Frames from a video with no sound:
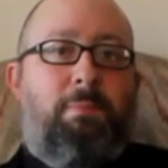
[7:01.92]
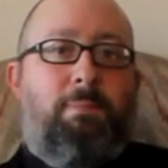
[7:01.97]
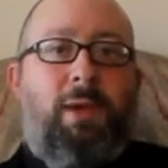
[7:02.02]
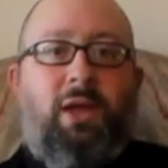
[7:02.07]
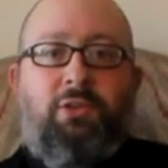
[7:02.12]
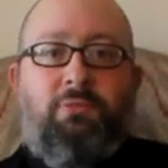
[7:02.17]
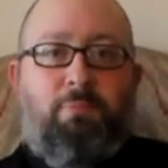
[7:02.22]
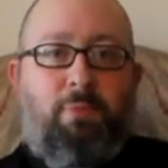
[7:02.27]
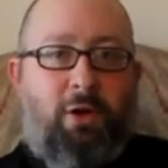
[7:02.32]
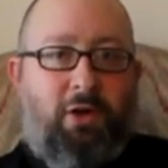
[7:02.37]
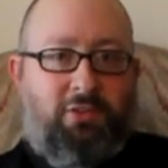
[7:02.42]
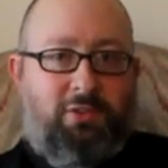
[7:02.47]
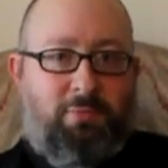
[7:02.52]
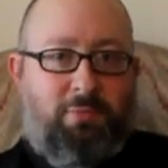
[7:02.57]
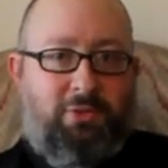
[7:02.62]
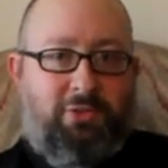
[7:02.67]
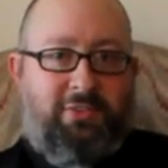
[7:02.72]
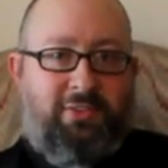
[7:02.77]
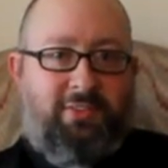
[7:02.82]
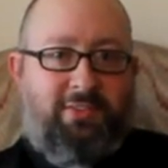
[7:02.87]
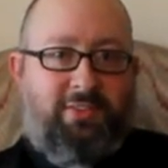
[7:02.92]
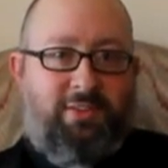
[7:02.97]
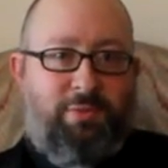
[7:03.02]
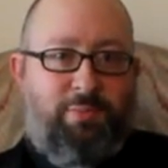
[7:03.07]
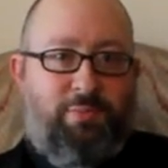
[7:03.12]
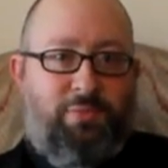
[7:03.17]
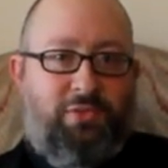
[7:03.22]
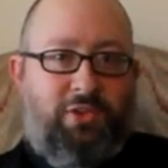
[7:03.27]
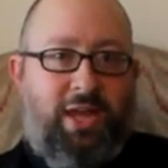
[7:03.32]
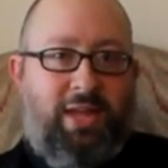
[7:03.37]
best possible
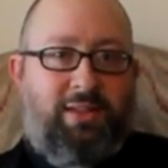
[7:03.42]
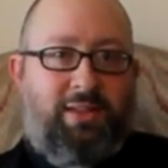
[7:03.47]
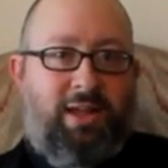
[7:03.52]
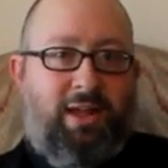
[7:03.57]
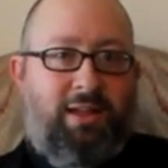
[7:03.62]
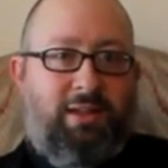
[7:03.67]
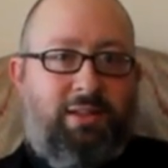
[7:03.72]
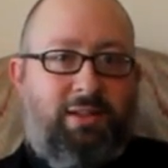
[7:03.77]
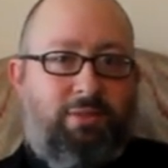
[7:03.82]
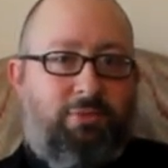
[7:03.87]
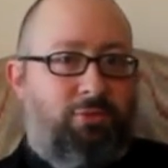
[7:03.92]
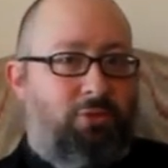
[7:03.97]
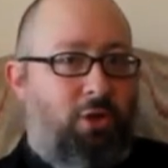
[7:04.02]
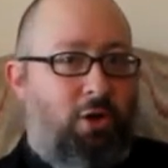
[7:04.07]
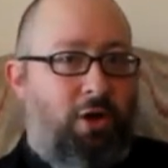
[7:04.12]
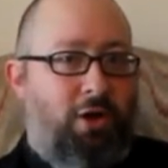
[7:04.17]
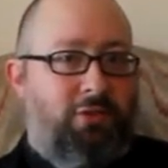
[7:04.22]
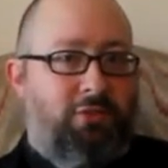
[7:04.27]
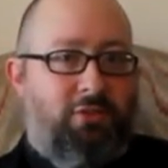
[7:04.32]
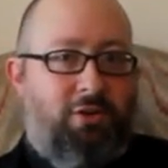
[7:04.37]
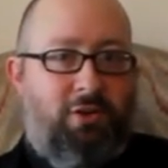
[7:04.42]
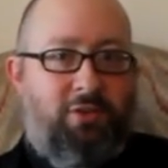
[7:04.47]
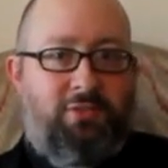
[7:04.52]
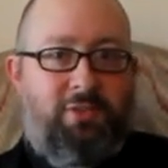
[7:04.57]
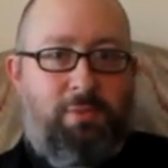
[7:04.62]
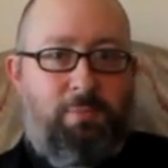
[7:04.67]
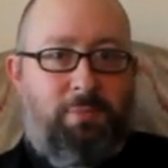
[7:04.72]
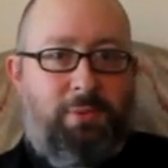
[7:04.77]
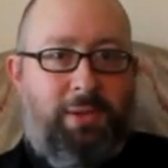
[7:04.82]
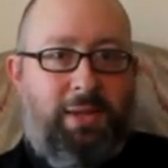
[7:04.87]
systems, and that the flaws are
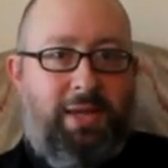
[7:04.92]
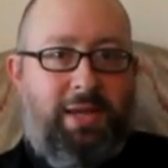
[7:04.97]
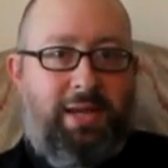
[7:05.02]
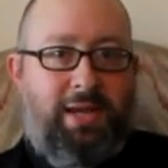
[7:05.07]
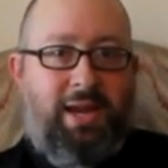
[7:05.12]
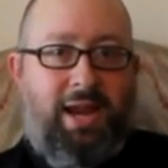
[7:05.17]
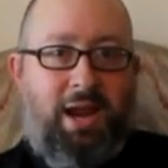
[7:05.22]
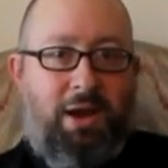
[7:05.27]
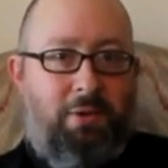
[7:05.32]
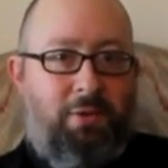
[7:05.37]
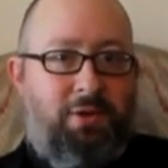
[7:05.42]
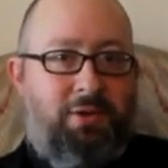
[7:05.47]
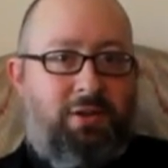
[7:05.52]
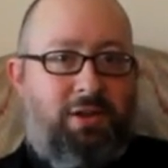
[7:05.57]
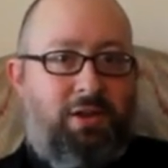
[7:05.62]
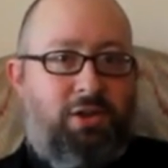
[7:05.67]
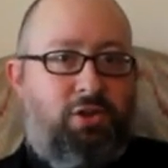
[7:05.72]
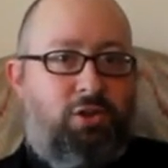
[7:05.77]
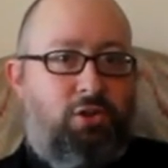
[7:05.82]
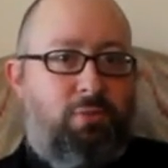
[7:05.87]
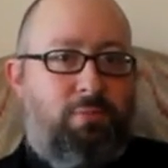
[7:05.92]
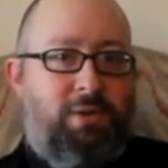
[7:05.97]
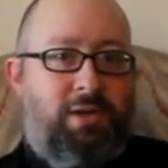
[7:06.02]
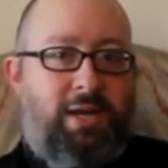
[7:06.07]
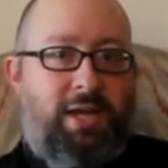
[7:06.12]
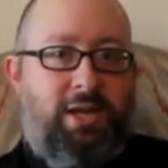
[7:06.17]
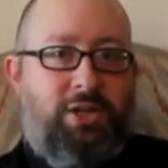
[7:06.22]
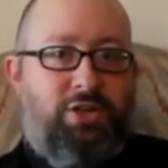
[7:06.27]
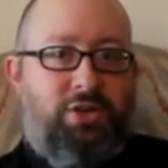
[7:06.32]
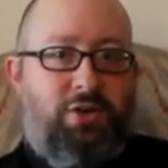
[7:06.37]
simply inherent in human
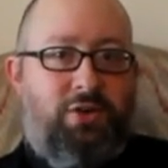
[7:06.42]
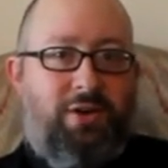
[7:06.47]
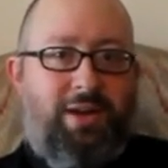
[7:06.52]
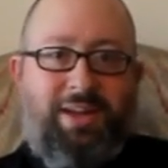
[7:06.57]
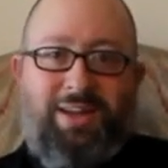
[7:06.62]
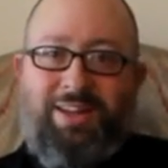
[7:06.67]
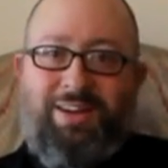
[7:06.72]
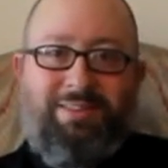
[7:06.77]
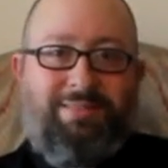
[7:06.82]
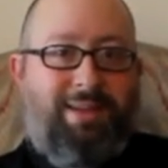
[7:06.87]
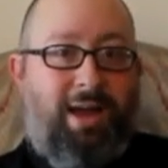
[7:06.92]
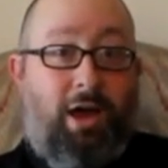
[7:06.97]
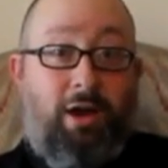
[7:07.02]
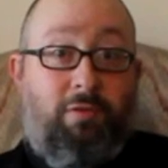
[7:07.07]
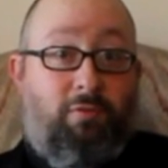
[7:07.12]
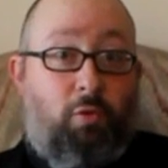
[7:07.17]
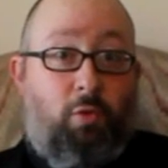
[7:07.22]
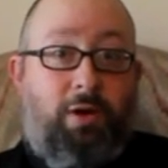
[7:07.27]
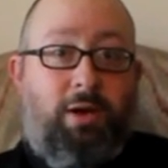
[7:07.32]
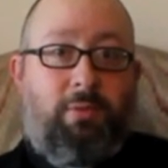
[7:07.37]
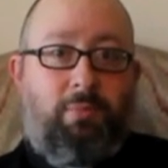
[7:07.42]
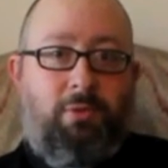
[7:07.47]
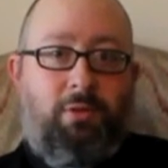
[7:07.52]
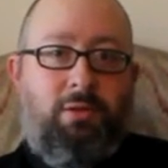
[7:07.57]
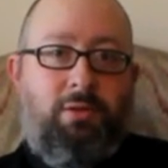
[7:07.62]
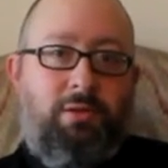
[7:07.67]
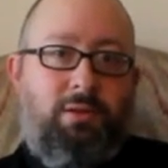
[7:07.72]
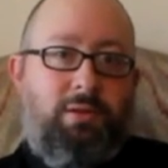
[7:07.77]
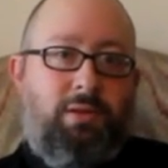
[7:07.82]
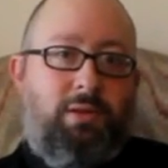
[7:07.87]
nature and
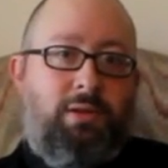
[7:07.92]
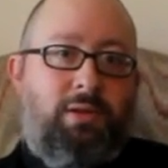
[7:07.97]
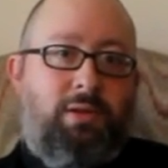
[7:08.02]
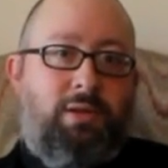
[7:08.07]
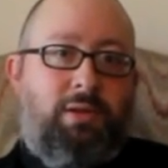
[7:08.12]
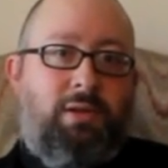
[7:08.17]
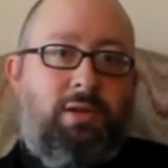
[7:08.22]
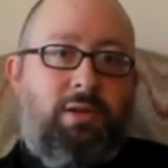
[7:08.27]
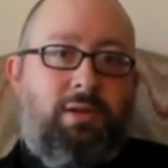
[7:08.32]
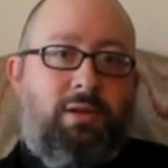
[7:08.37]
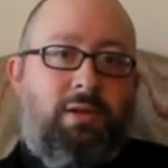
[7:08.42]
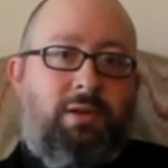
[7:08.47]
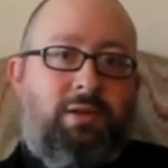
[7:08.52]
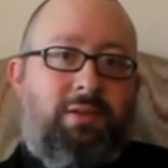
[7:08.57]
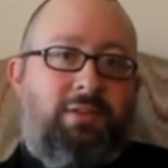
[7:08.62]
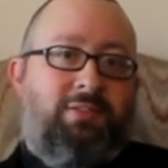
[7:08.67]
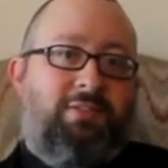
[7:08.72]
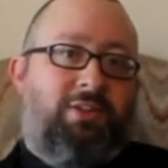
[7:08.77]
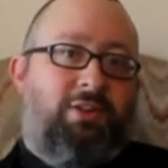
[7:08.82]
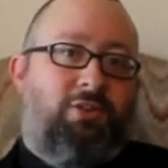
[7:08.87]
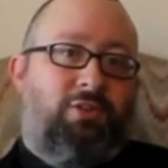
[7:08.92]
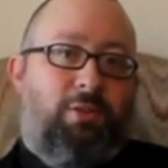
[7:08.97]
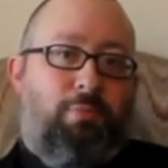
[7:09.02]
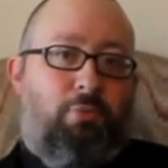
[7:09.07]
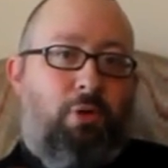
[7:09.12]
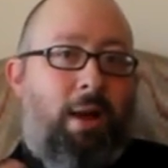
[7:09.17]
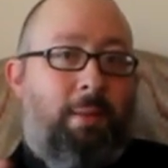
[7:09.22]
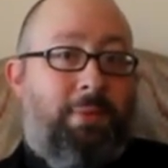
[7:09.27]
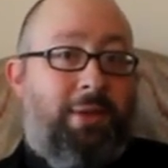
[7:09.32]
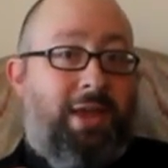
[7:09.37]
unavoidable. Consider the
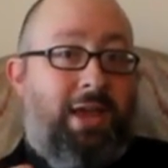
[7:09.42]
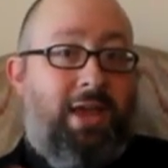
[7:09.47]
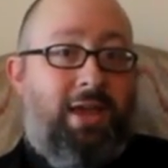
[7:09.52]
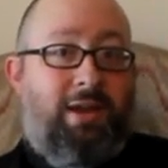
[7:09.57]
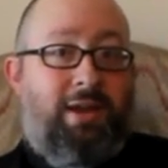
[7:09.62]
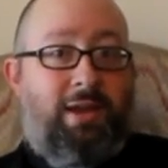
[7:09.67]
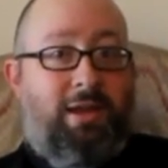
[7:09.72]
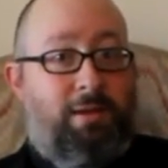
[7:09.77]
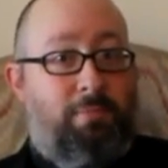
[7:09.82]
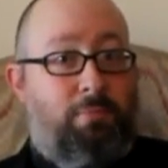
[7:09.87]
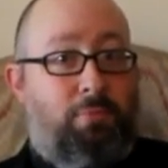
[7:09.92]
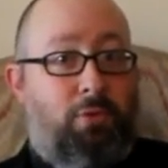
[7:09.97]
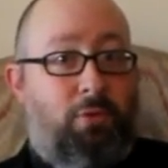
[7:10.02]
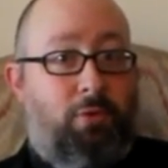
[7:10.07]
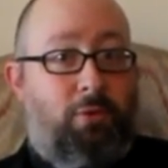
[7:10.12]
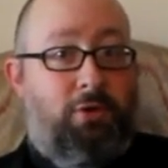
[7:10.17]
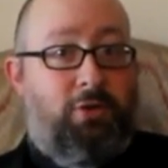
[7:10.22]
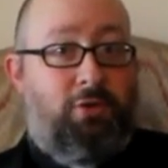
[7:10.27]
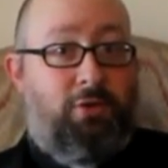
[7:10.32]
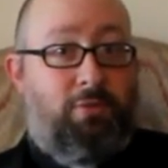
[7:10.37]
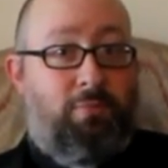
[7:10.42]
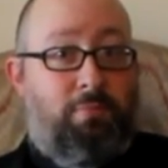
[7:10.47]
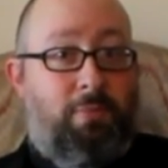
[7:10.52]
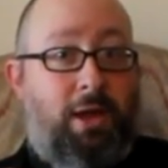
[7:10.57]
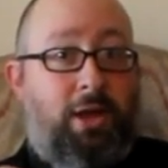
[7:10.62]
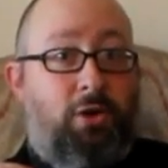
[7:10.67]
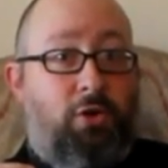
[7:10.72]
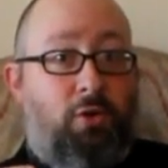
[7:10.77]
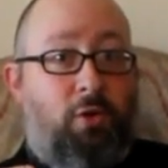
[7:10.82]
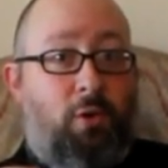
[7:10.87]
propaganda employed
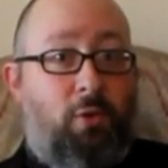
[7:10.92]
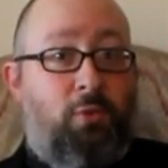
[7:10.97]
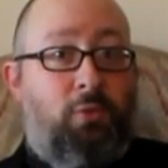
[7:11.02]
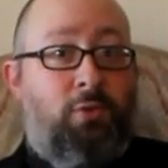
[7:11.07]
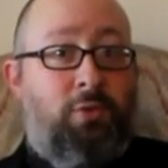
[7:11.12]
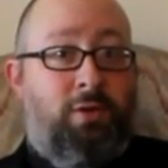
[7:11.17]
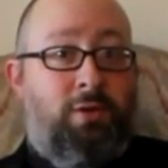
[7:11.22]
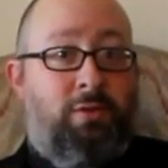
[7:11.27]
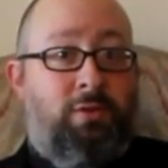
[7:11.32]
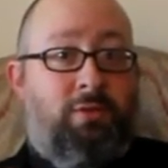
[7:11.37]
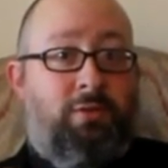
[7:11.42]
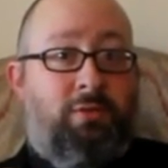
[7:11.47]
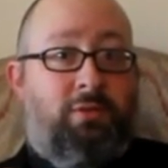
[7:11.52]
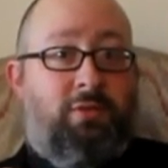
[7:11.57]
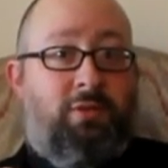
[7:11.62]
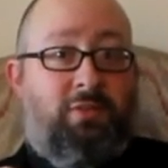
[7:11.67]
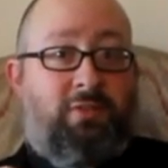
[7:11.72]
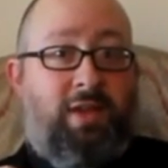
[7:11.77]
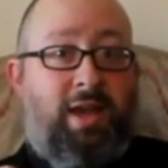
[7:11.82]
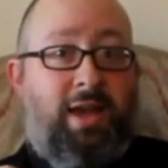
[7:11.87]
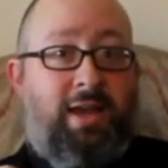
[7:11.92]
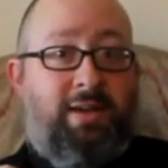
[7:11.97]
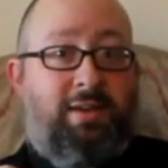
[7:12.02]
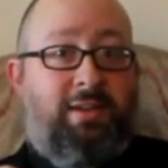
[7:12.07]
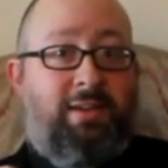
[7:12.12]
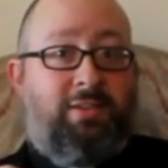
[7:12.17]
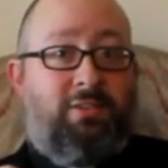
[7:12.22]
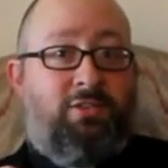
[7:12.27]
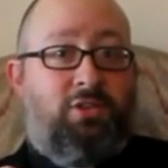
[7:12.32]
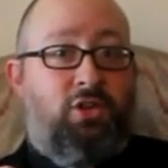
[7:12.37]
by your own
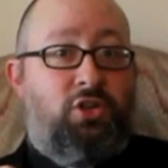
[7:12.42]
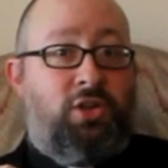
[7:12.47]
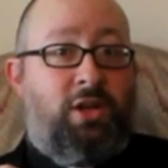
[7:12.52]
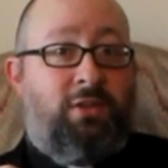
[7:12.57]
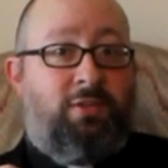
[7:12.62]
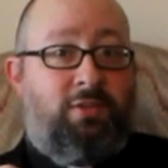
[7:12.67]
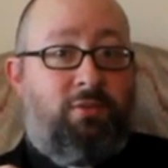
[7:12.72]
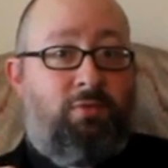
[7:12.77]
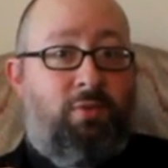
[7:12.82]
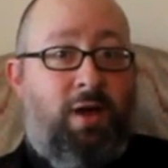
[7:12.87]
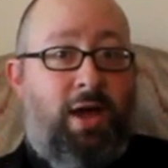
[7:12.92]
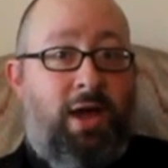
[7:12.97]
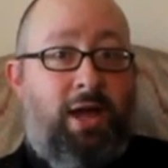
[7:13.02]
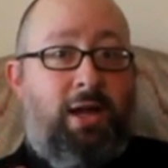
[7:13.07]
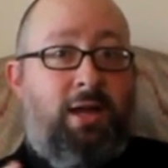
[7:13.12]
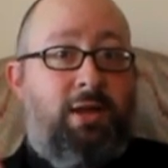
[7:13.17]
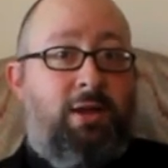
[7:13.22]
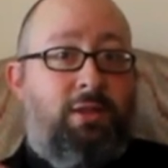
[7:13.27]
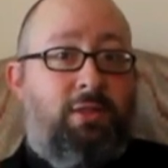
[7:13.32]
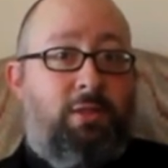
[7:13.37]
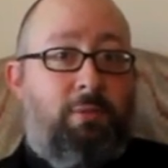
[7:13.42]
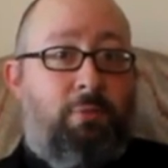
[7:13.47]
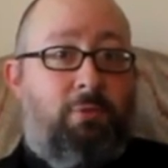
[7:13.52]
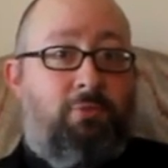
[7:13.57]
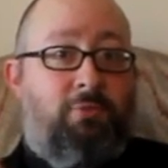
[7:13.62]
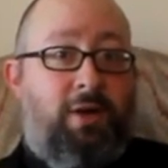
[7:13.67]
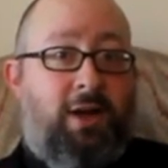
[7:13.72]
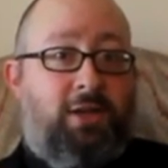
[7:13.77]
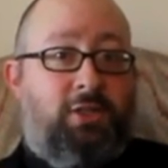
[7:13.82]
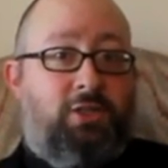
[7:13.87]
societies to justify the
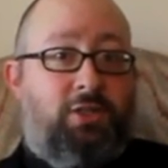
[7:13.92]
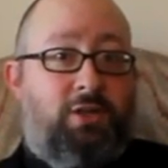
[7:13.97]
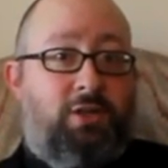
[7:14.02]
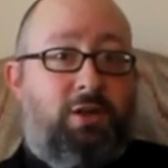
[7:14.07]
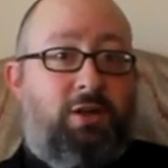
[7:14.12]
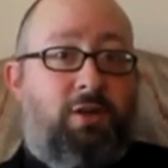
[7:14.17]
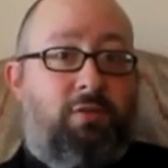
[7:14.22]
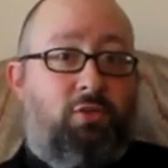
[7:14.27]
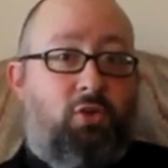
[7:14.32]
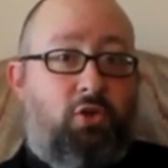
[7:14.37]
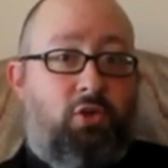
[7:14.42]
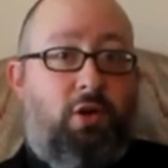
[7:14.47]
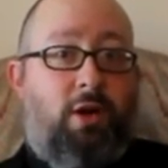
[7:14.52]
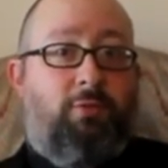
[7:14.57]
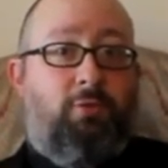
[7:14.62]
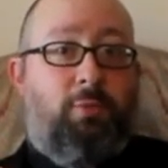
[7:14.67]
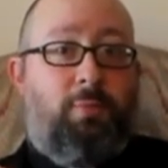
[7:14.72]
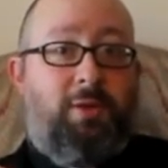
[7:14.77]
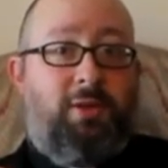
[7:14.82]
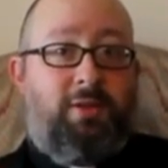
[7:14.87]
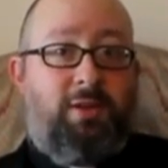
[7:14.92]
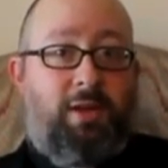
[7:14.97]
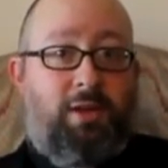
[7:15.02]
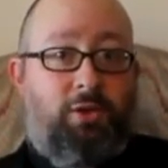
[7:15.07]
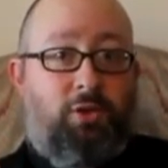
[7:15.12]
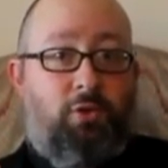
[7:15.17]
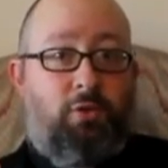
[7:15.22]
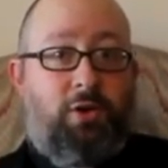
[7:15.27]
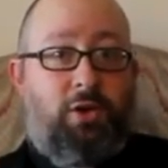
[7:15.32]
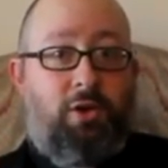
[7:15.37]
perfection of your government and
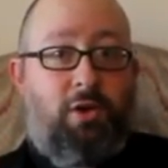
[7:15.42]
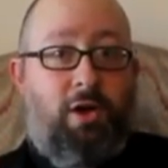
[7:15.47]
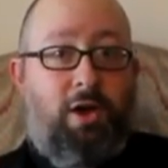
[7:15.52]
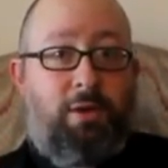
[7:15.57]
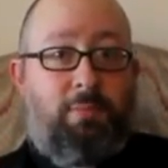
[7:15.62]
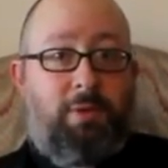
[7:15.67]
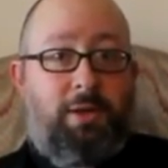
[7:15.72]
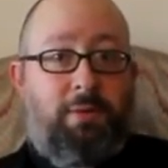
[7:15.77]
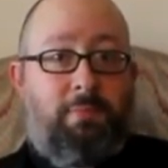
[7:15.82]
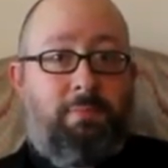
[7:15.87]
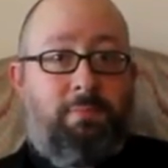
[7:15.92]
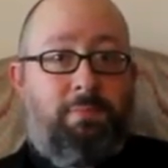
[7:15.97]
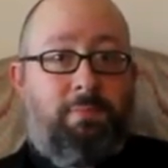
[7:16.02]
your economy.